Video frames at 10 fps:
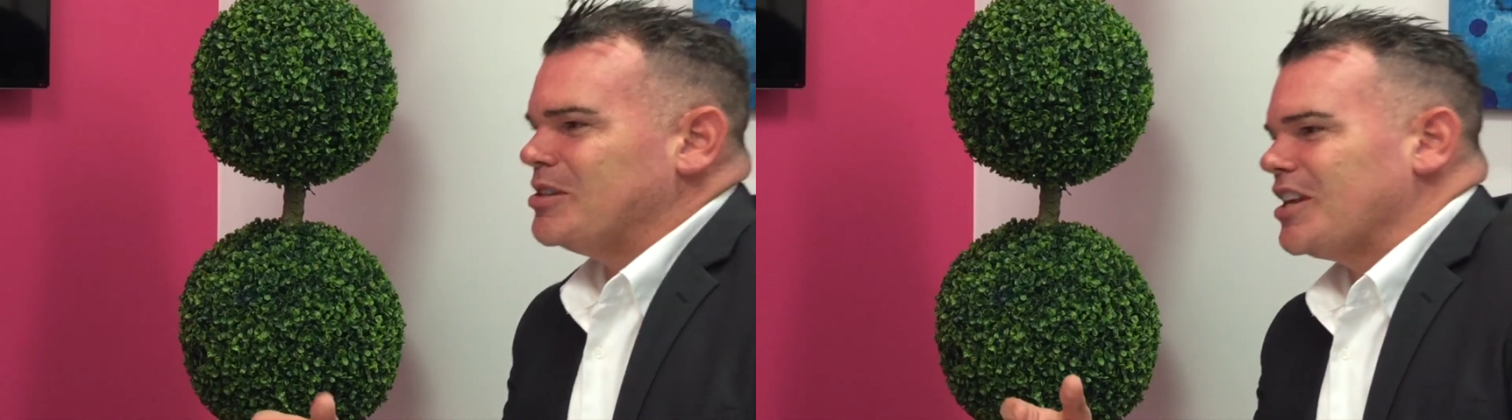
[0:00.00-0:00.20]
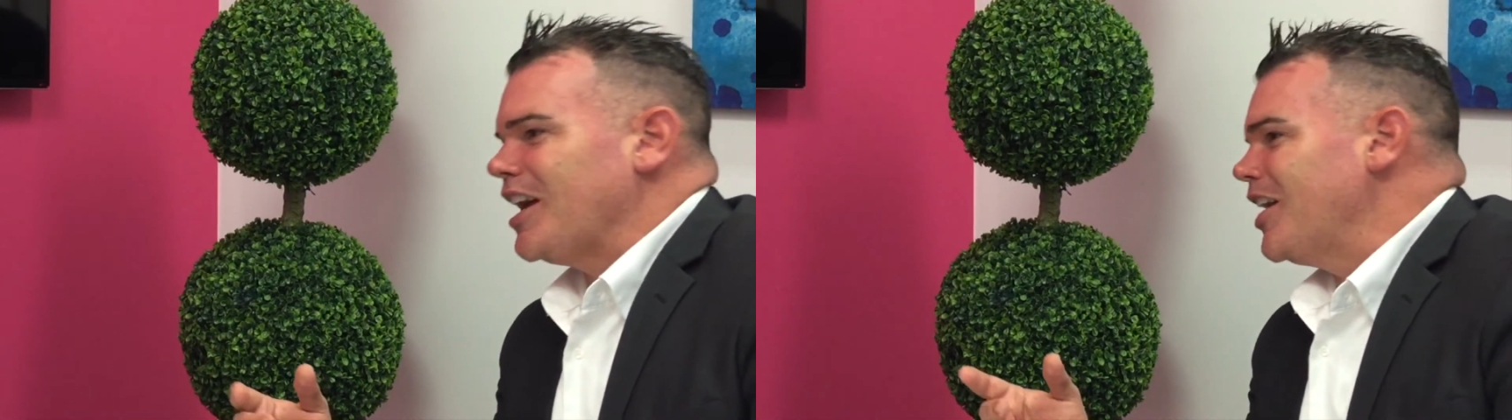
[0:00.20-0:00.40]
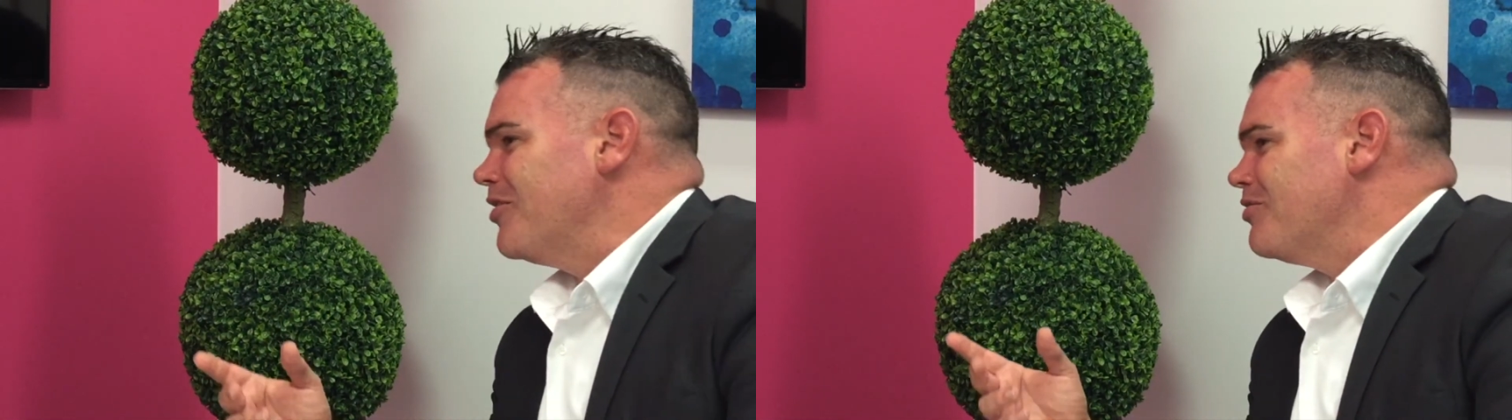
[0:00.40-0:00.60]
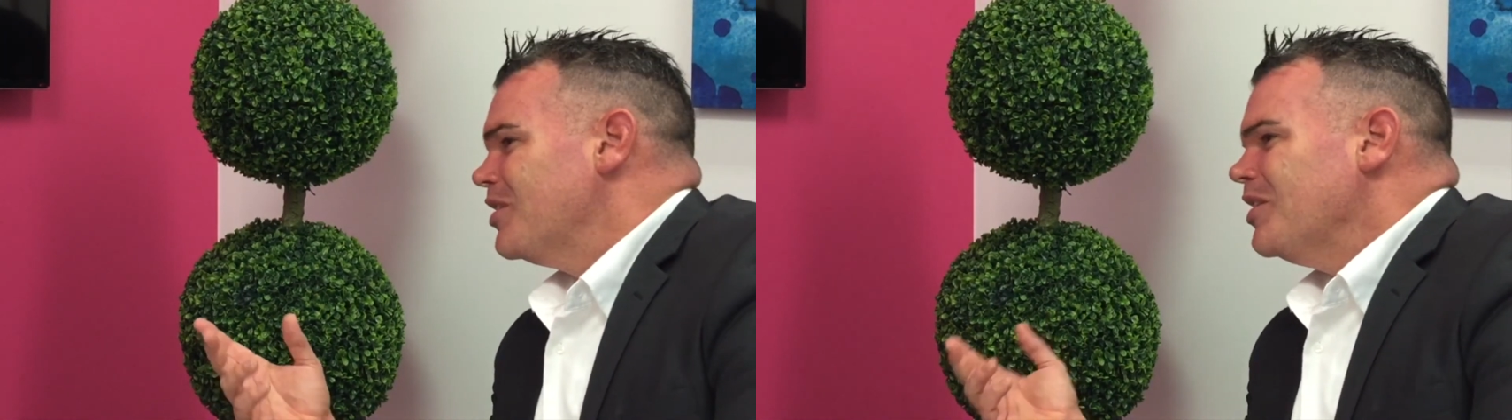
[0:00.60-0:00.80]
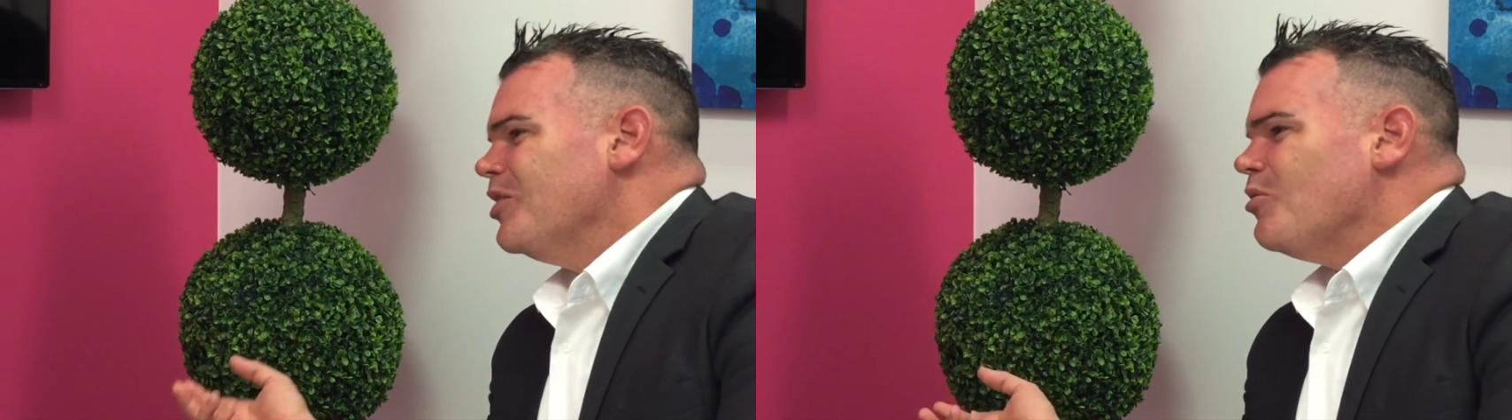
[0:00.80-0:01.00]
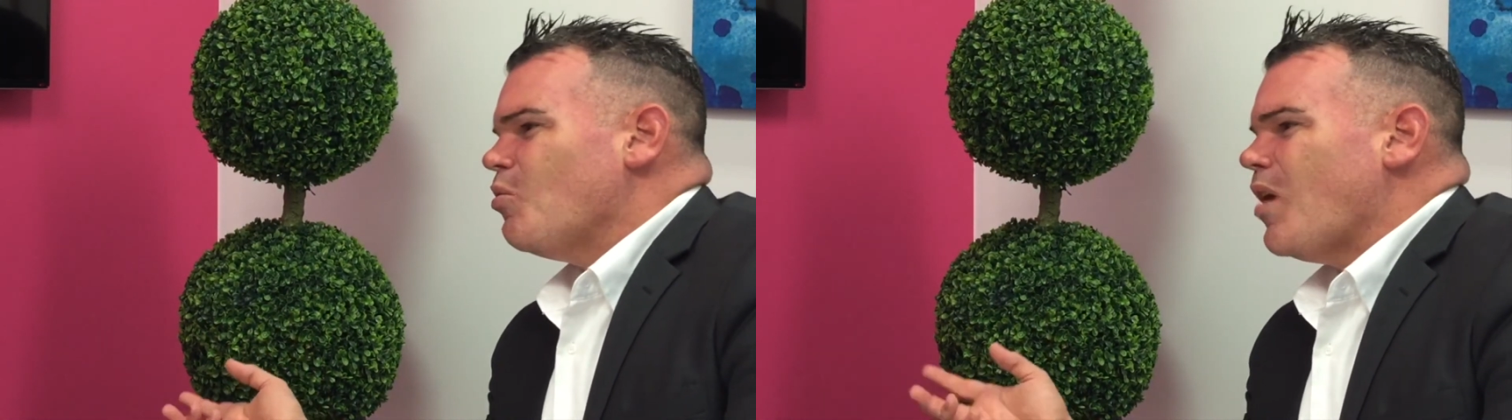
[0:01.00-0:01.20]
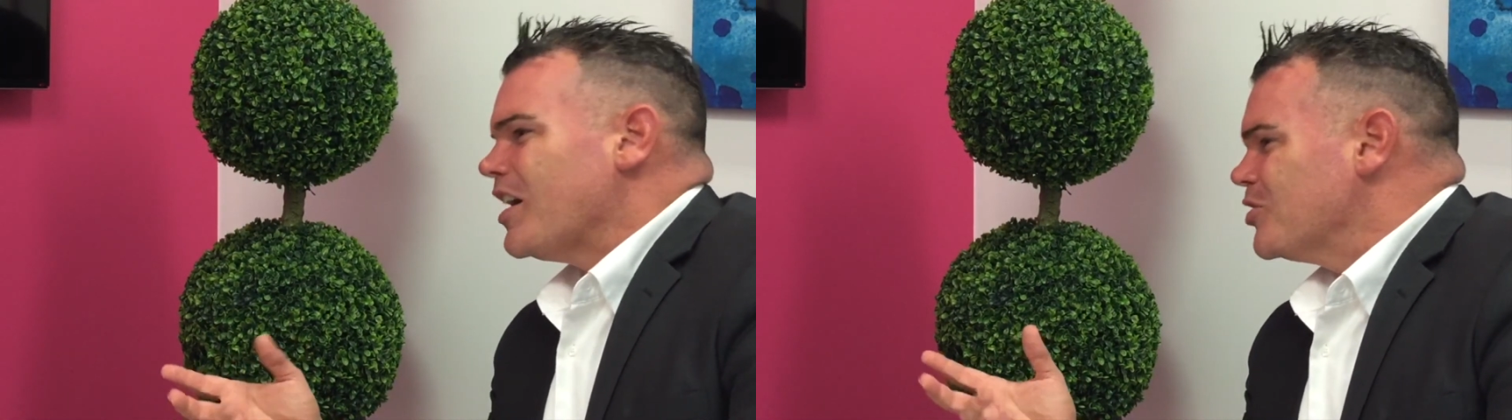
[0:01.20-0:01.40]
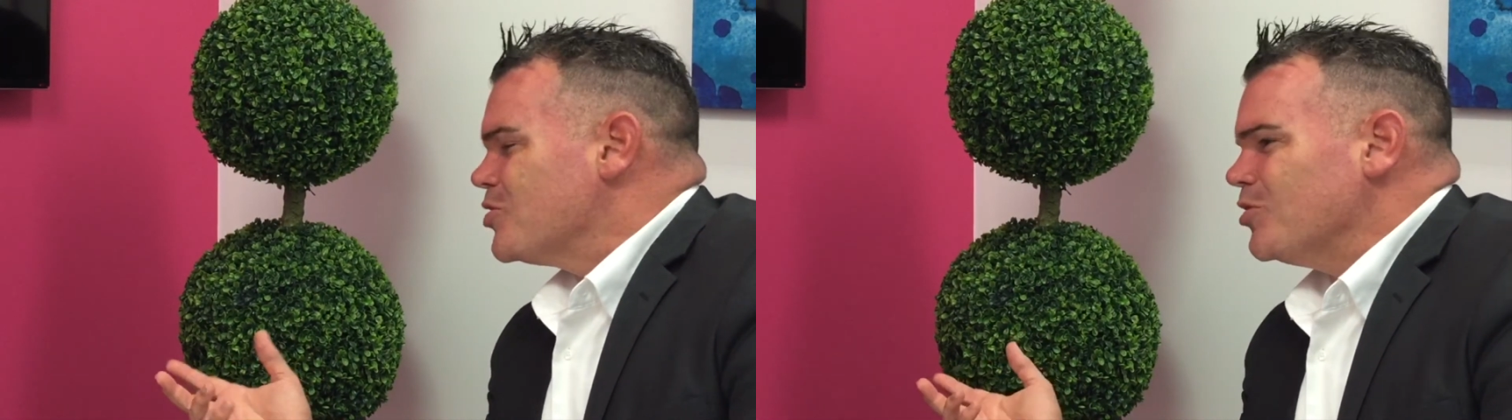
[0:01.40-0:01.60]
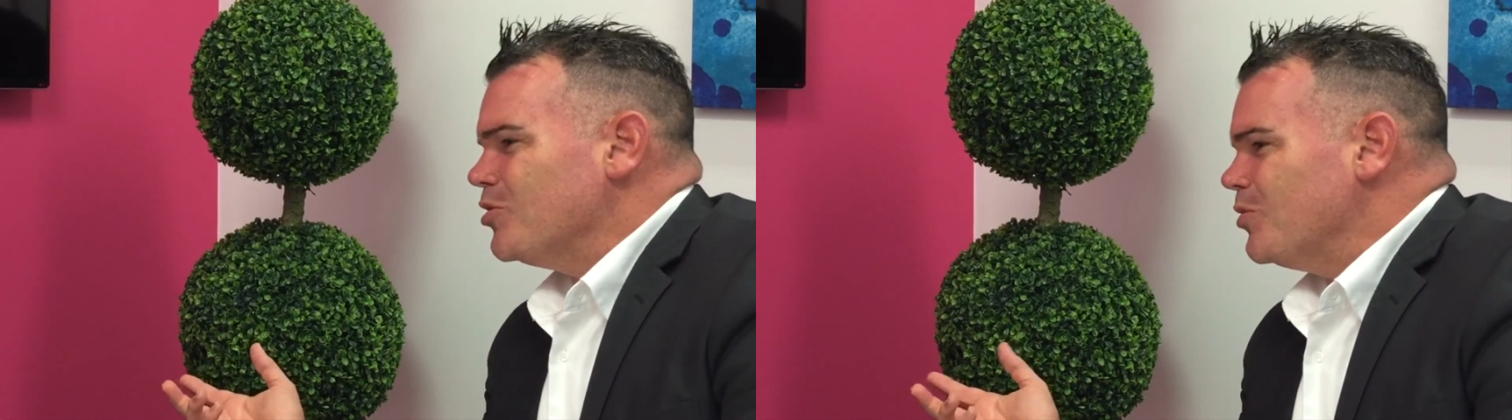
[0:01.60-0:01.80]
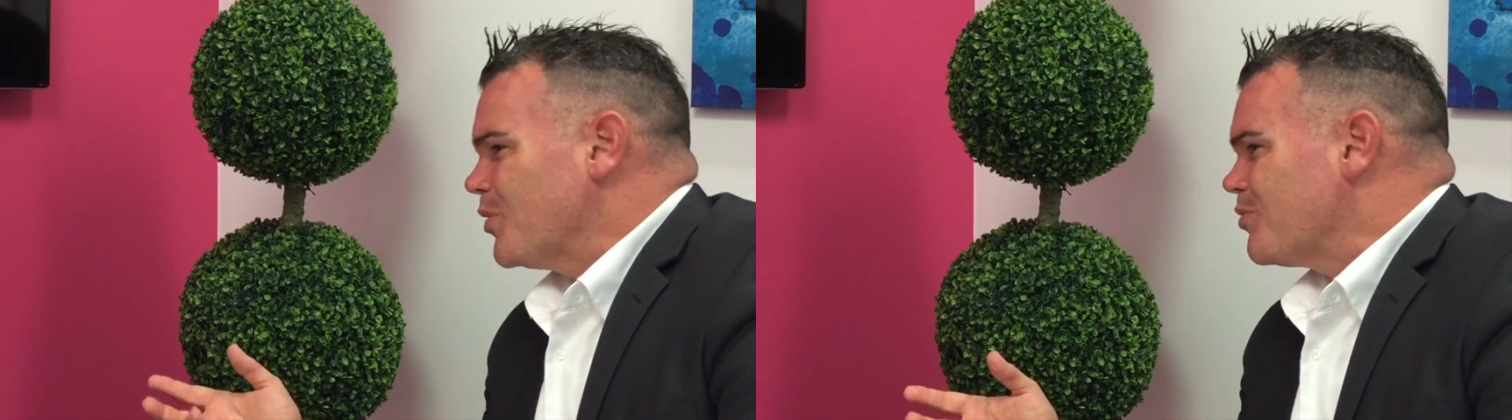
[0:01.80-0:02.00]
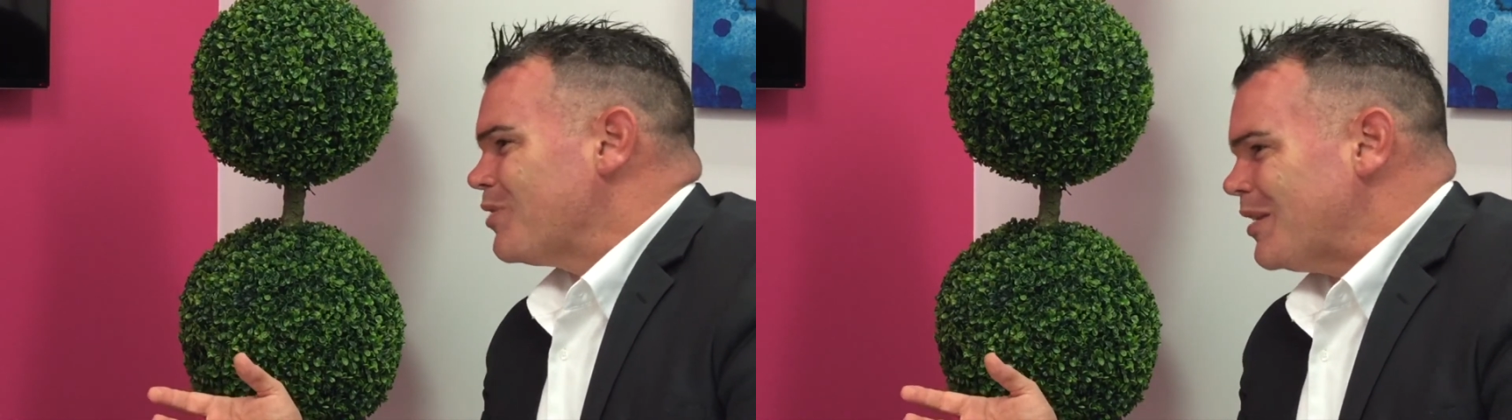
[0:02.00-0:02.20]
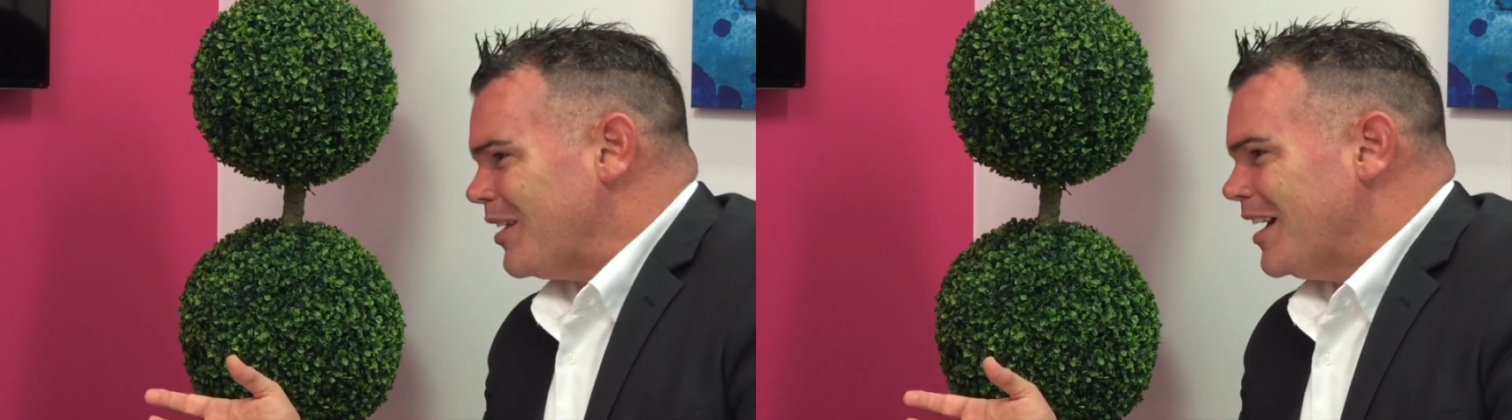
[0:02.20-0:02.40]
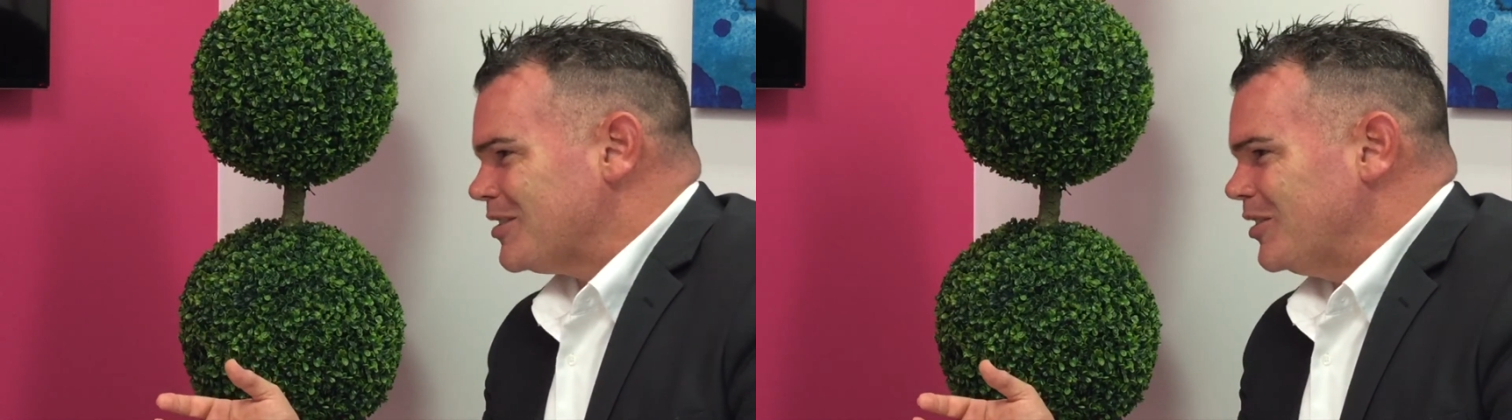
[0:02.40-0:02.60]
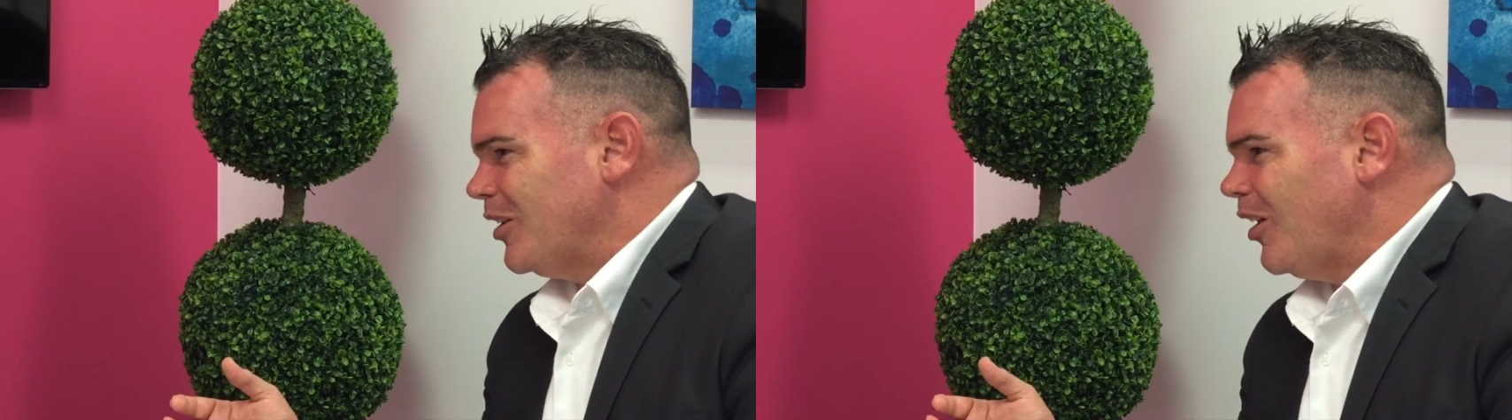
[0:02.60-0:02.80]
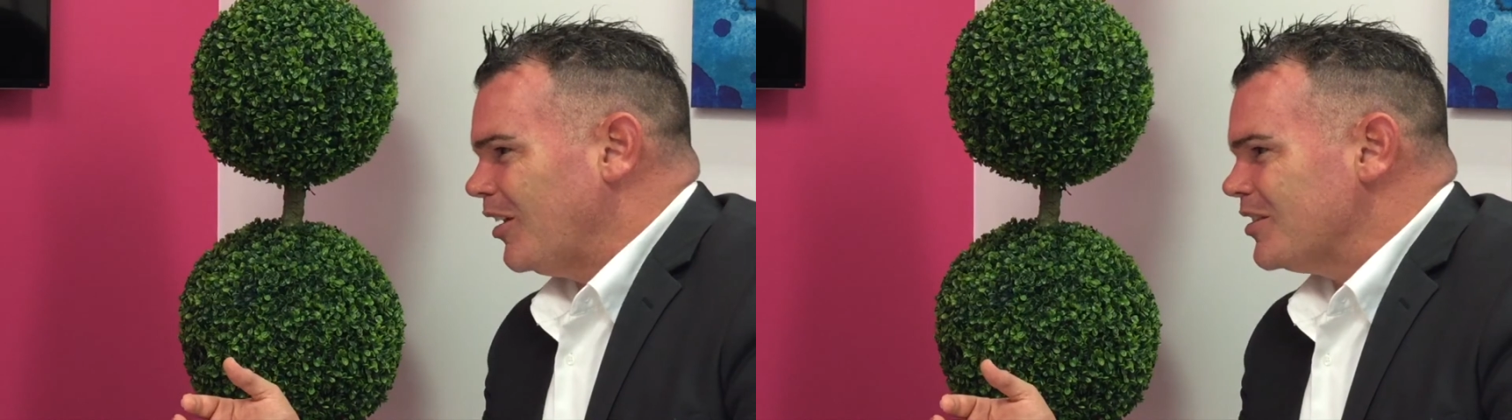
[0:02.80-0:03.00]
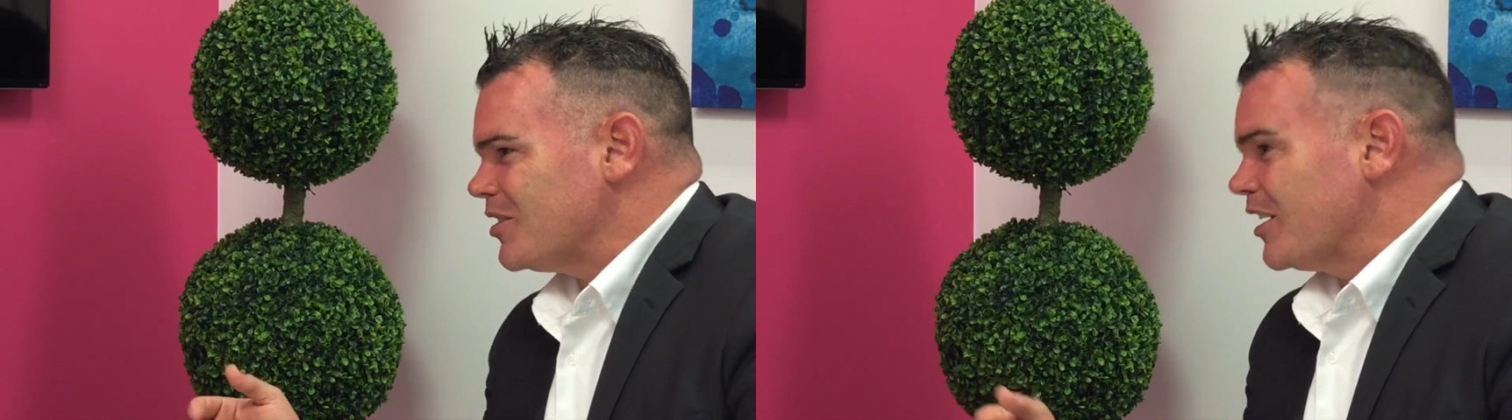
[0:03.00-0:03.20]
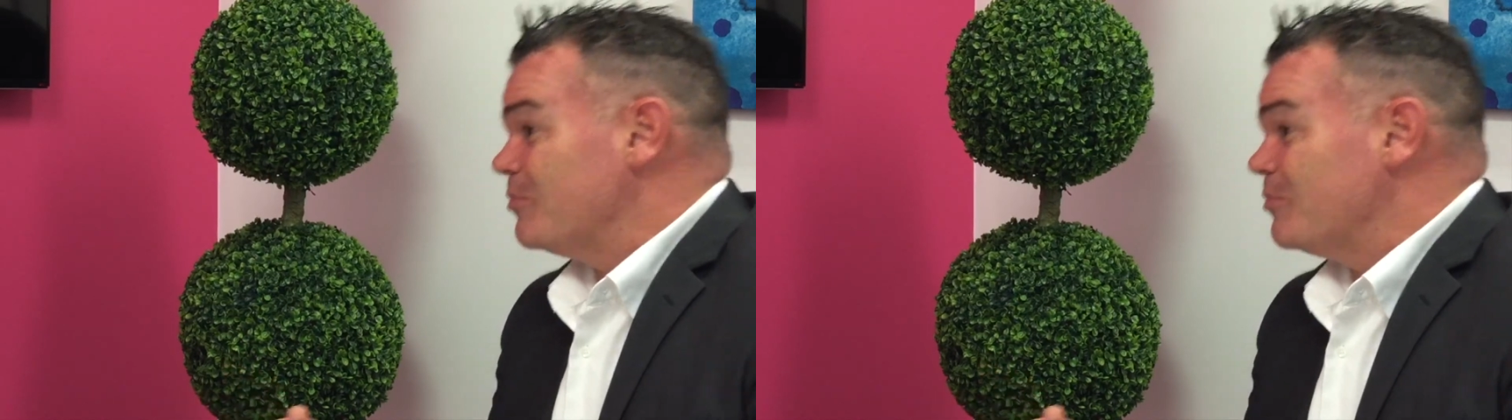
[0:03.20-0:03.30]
save one or two or three thousand dollars. I